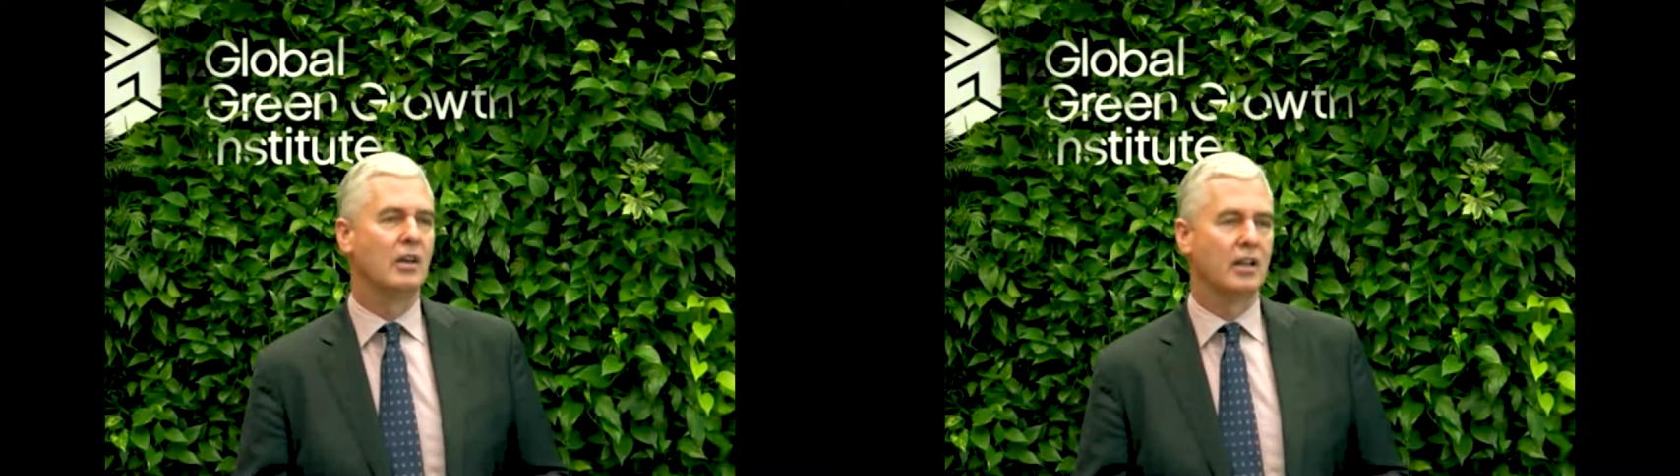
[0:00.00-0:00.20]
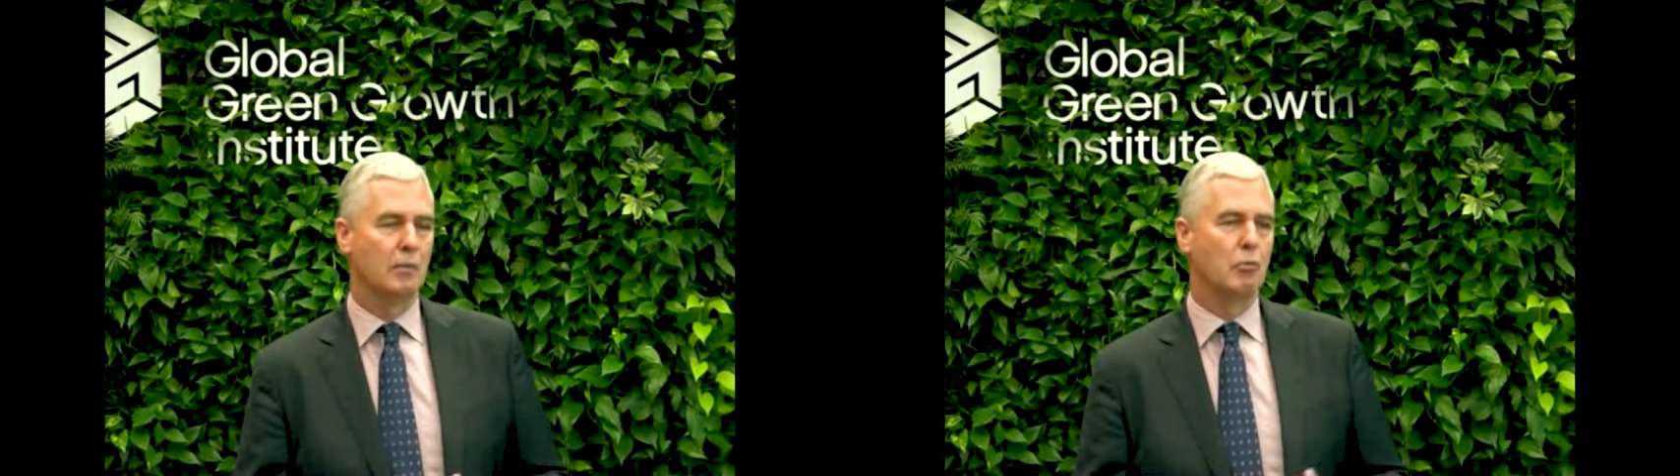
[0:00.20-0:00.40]

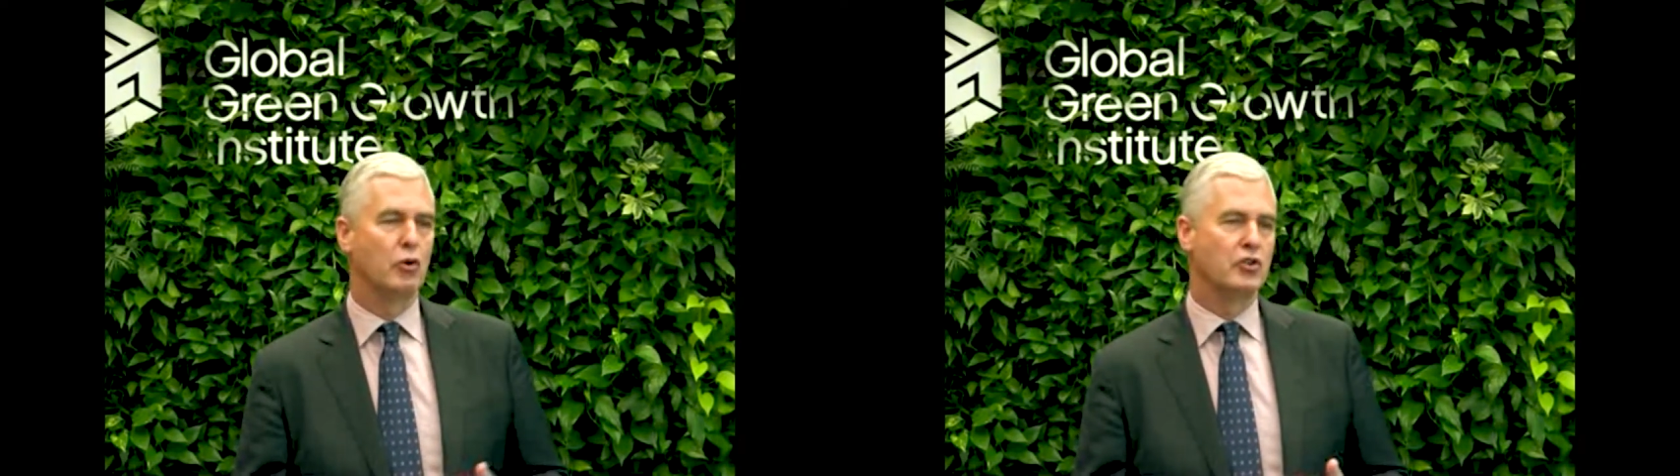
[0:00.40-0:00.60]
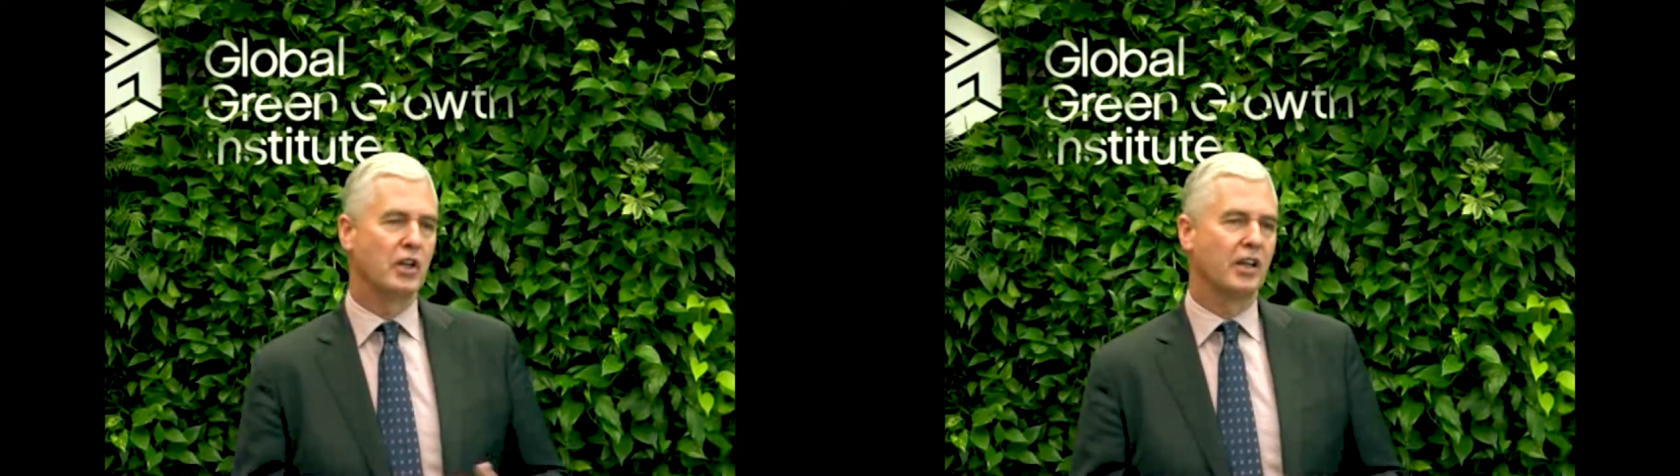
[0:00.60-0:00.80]

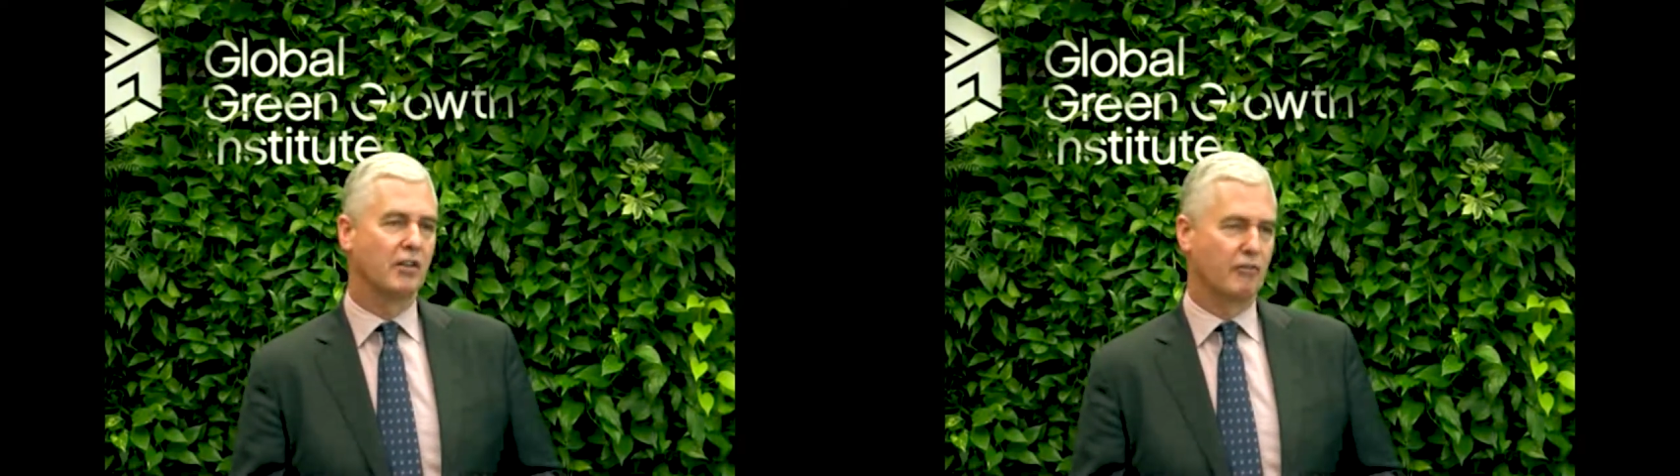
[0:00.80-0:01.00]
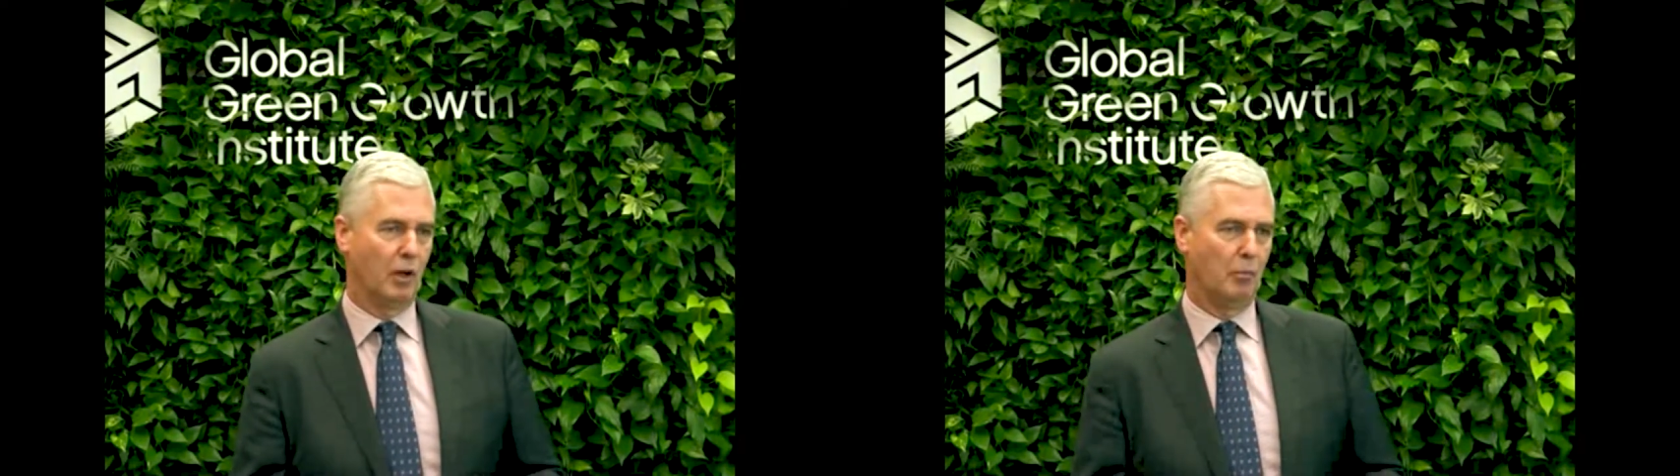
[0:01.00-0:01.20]
emerging and
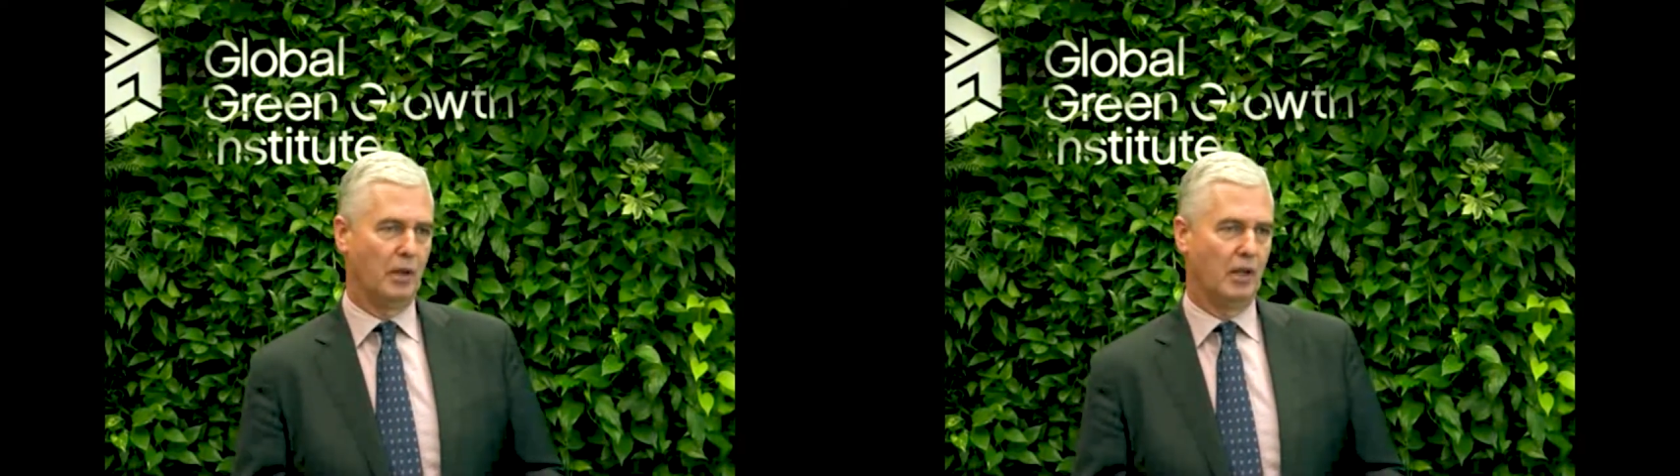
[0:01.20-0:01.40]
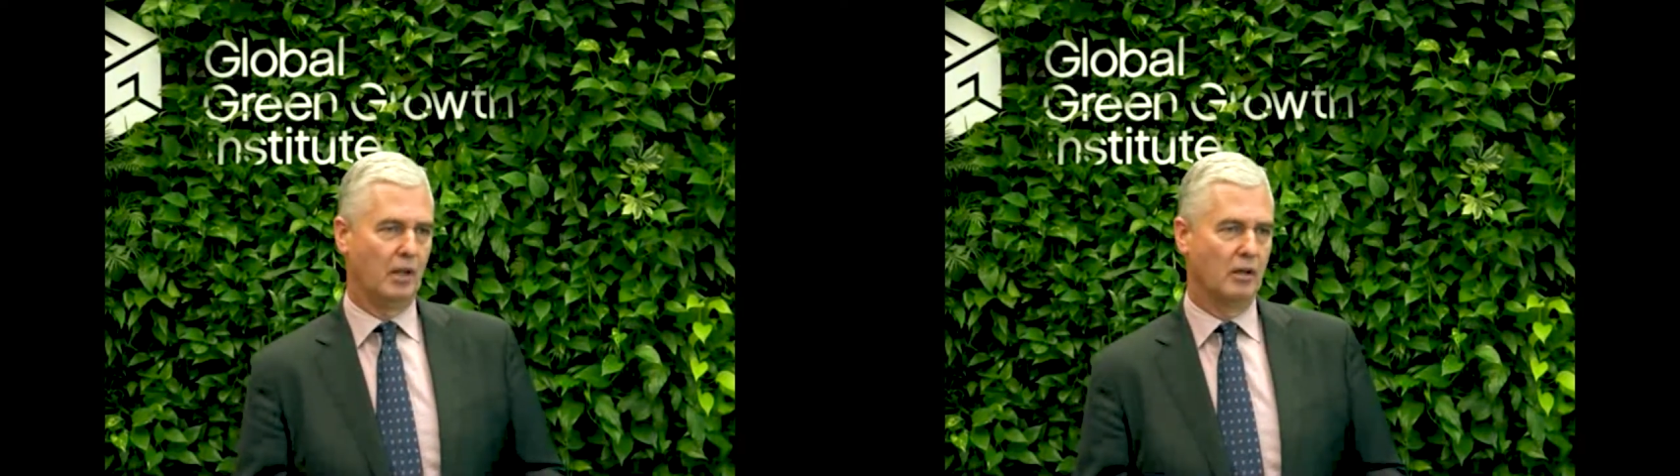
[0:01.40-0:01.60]

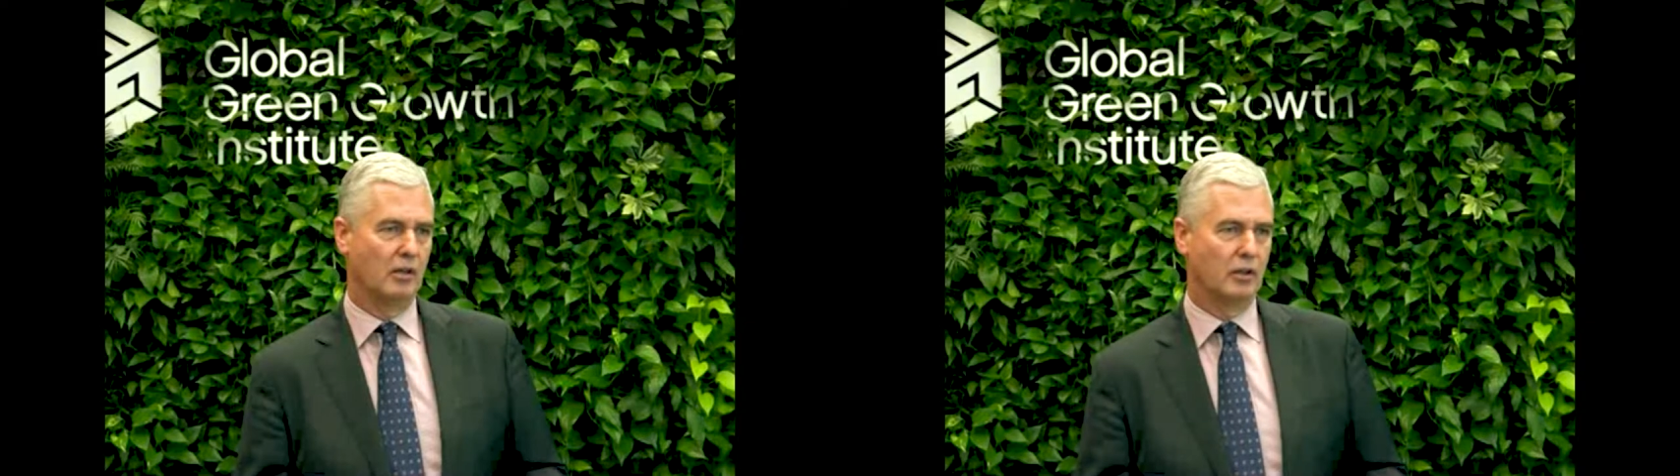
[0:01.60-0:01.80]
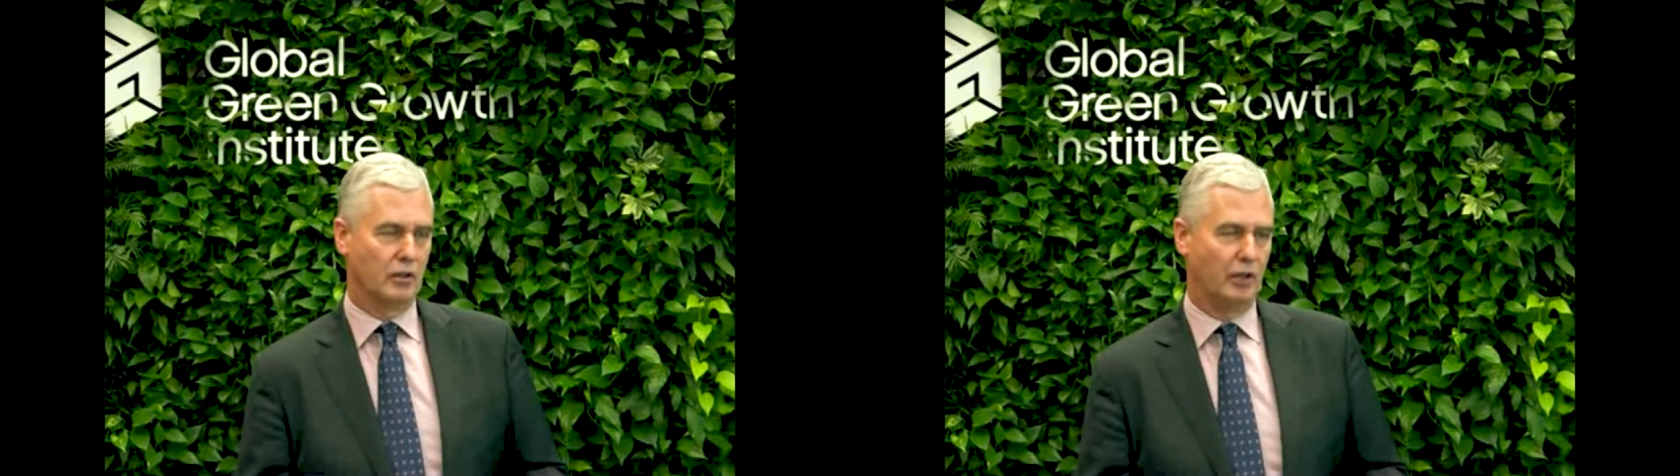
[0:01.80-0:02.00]

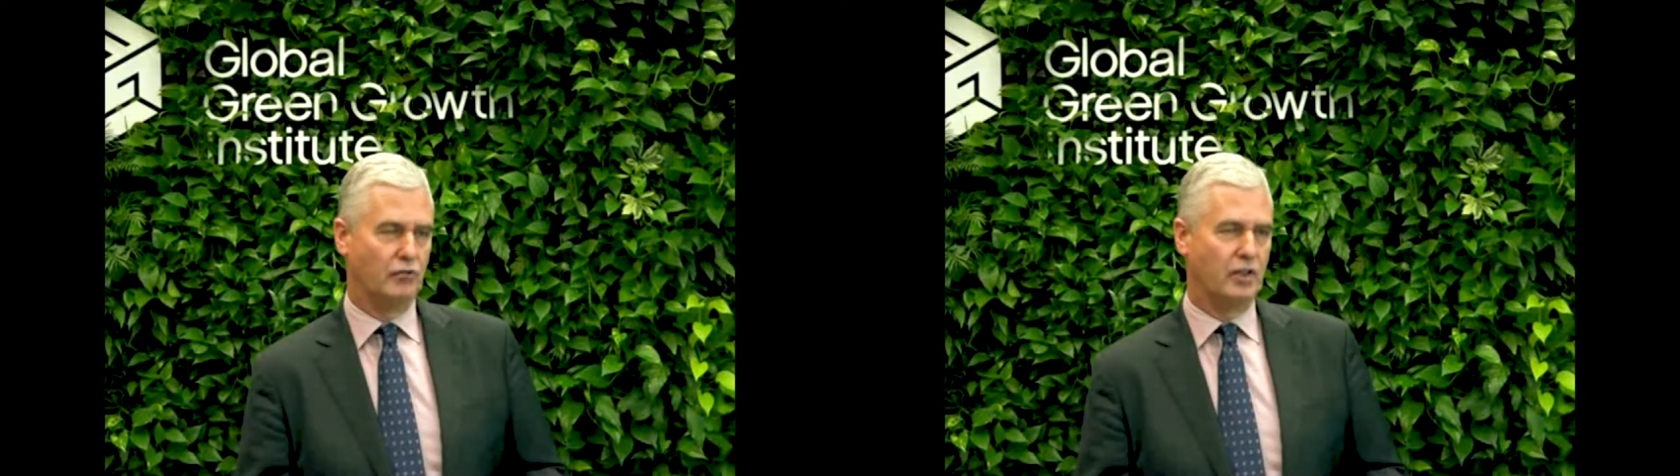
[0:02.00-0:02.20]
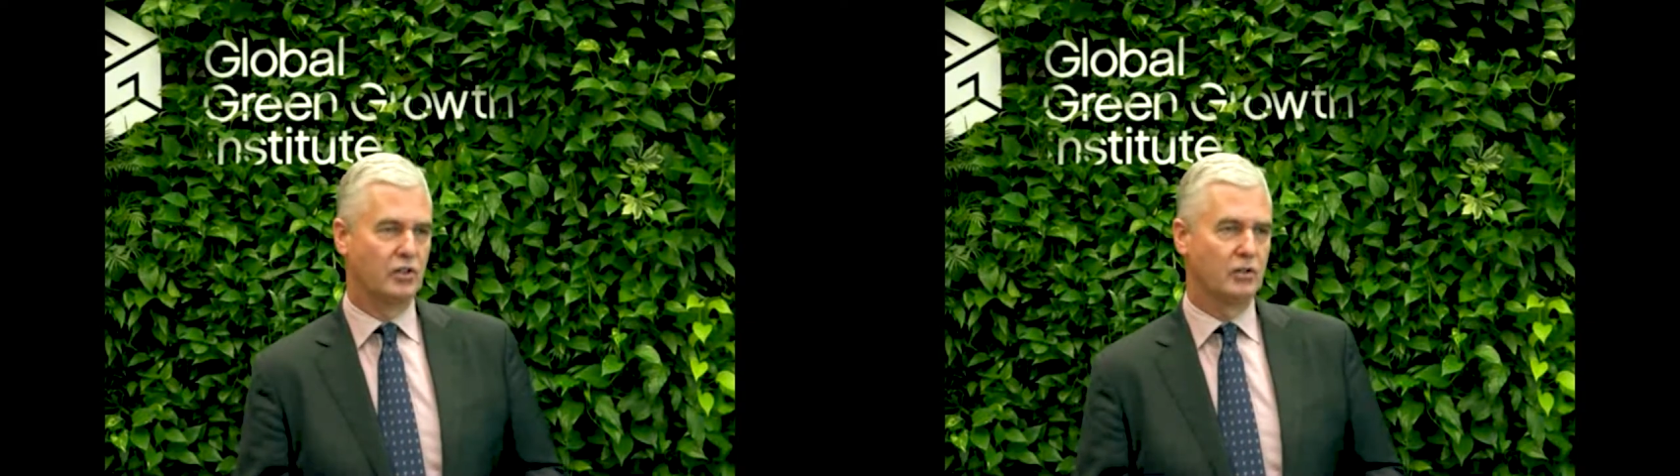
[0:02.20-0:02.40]
developing
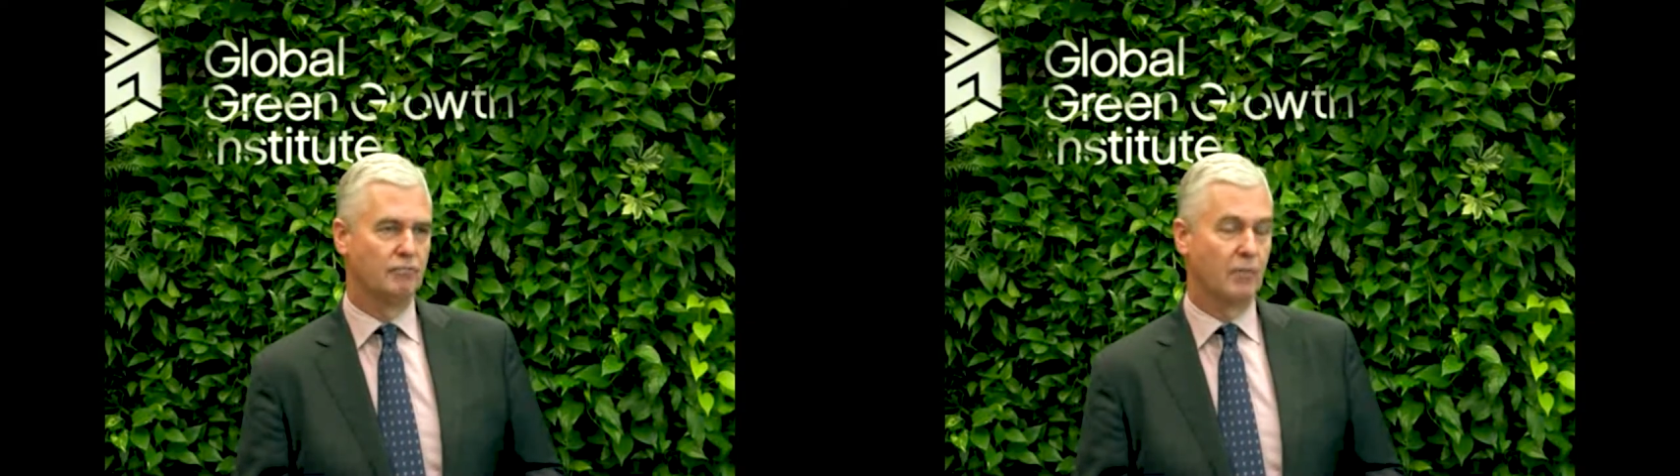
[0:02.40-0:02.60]
countries.